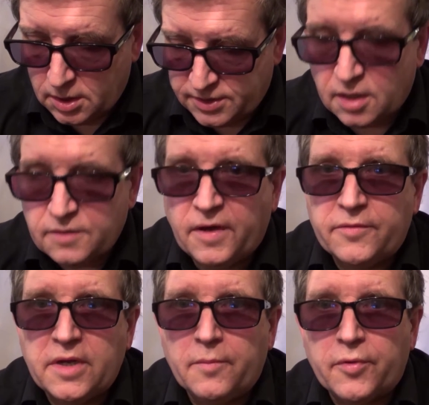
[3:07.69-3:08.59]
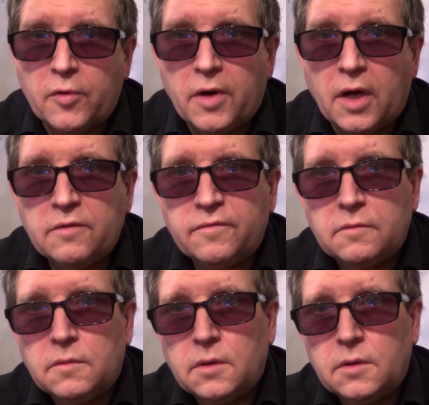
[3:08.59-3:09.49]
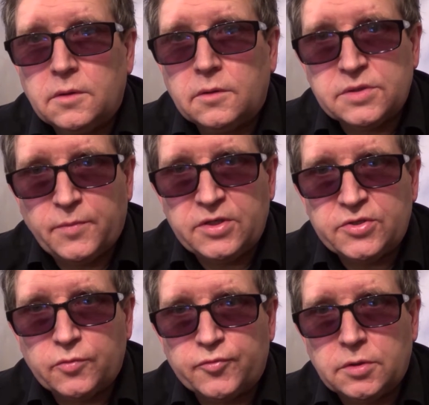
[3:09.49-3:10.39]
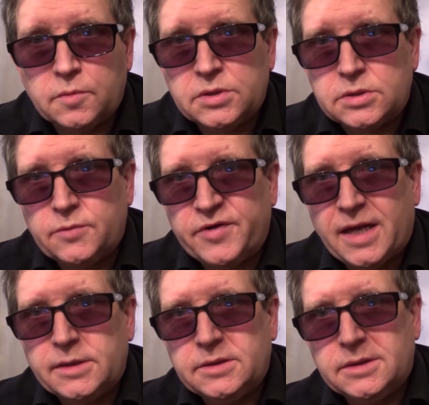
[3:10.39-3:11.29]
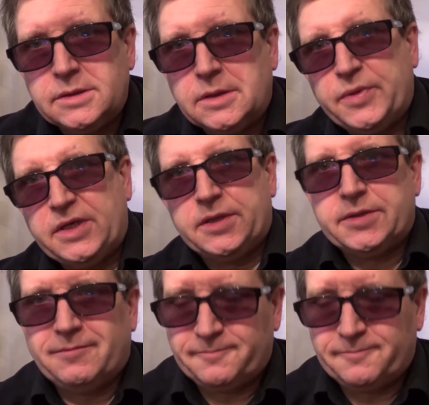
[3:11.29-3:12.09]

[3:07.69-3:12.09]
Darth Vader and the Emperor arrive. Not as many stormtroopers in reality as it appears.